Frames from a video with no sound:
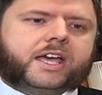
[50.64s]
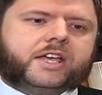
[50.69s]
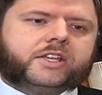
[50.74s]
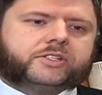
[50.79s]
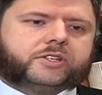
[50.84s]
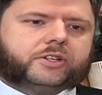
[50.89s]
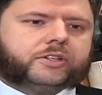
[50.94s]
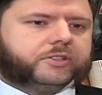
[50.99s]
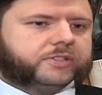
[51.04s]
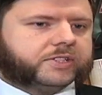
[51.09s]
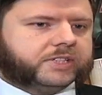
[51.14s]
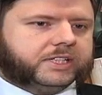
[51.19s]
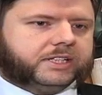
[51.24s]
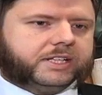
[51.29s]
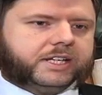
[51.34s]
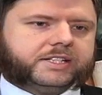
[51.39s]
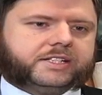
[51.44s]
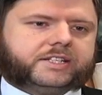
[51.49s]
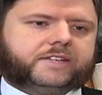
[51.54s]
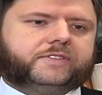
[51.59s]
So you'll see a
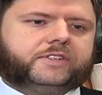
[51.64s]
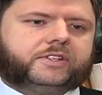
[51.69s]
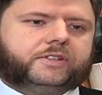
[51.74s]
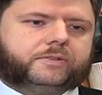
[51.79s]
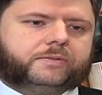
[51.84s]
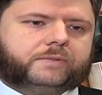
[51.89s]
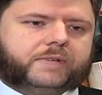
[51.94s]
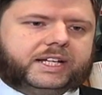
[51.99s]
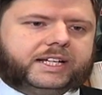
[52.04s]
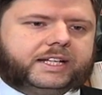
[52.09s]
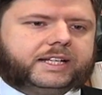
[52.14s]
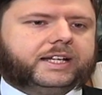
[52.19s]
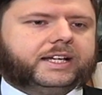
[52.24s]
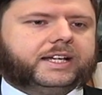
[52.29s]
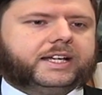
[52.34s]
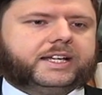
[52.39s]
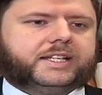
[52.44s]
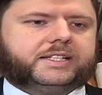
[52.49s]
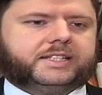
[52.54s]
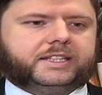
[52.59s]
lot of stuff that you
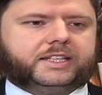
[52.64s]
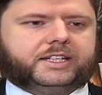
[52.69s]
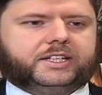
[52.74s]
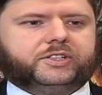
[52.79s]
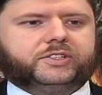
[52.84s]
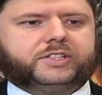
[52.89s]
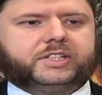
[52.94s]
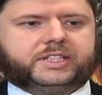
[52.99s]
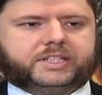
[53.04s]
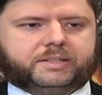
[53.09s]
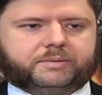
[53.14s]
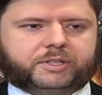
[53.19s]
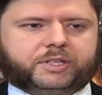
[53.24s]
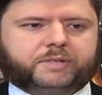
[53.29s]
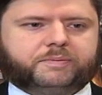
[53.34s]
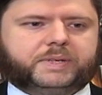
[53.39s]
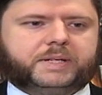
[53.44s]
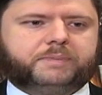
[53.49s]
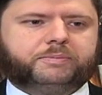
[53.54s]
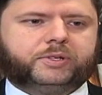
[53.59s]
recognize, and then you'll see some other
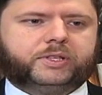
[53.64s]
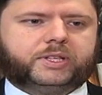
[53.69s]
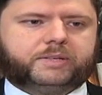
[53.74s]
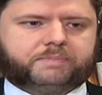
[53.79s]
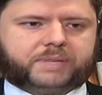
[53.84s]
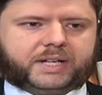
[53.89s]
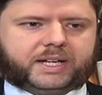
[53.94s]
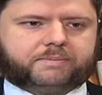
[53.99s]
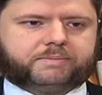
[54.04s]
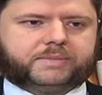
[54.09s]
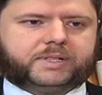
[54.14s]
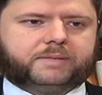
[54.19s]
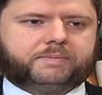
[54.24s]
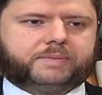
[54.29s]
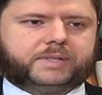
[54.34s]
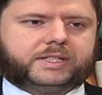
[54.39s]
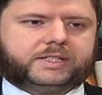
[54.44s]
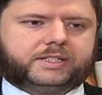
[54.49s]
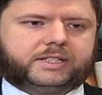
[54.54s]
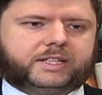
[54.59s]
people that popped up
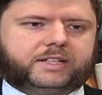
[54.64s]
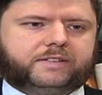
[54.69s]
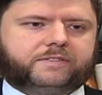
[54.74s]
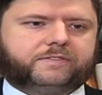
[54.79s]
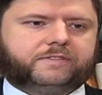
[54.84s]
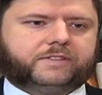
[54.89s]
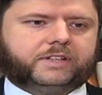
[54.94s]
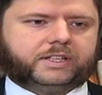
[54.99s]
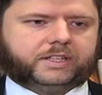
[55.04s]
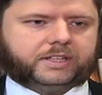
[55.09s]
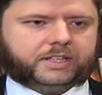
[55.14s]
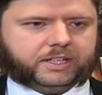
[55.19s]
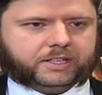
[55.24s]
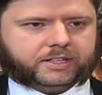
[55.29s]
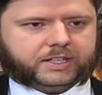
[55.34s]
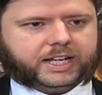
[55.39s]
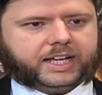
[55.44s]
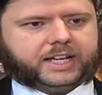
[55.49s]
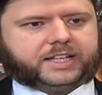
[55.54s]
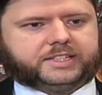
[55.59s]
in his life. Uh, the other
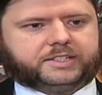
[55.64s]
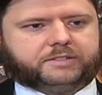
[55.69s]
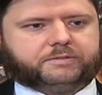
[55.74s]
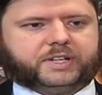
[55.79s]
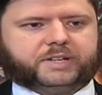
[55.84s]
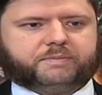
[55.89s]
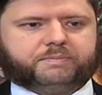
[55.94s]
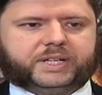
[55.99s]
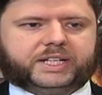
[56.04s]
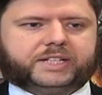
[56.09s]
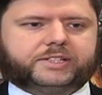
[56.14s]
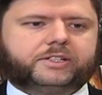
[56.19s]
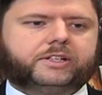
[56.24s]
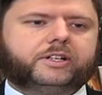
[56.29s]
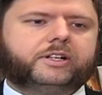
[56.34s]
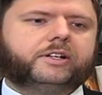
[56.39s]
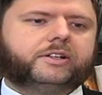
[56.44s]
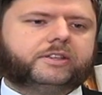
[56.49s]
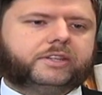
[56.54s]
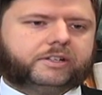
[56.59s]
guys that ran
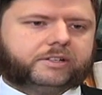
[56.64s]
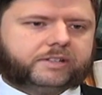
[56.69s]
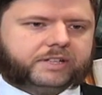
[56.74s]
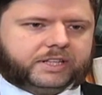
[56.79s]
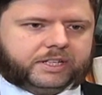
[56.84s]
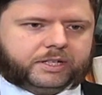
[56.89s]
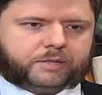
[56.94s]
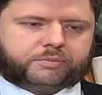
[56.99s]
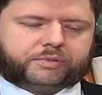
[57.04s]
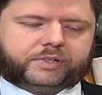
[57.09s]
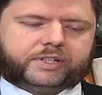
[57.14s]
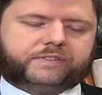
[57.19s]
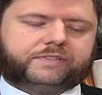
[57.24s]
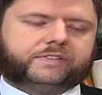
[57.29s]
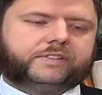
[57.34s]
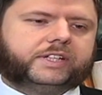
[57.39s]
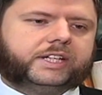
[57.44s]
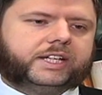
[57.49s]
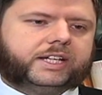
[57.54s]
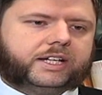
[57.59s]
Pixar, they're in there
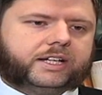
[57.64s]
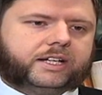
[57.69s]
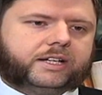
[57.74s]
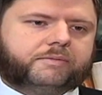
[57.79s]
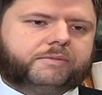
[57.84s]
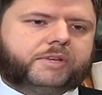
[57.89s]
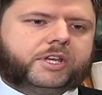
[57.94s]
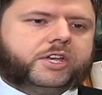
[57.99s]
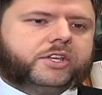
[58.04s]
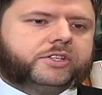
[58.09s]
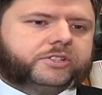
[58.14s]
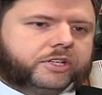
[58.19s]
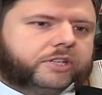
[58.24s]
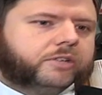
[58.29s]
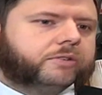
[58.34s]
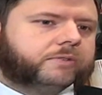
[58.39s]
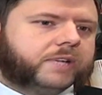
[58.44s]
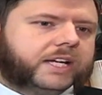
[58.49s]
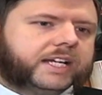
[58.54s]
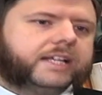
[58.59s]
briefly. Um, so
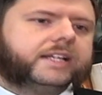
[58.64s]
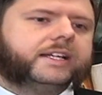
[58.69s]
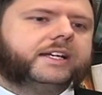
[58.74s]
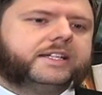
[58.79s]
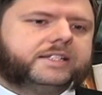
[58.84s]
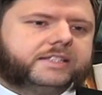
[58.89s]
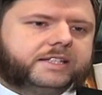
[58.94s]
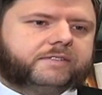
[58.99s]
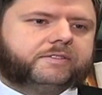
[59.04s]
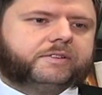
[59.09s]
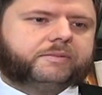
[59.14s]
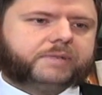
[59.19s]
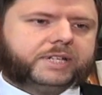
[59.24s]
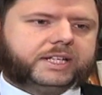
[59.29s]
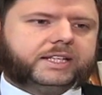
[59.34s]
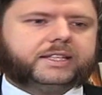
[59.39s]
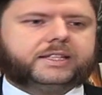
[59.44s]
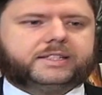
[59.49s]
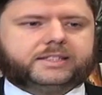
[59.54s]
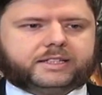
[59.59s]
you'll recognize everybody
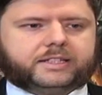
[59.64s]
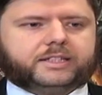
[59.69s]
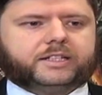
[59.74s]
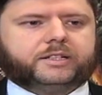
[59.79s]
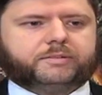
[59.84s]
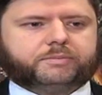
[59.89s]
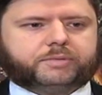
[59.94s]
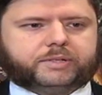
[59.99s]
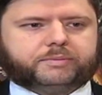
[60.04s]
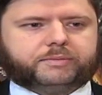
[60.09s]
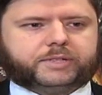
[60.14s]
that's in there pretty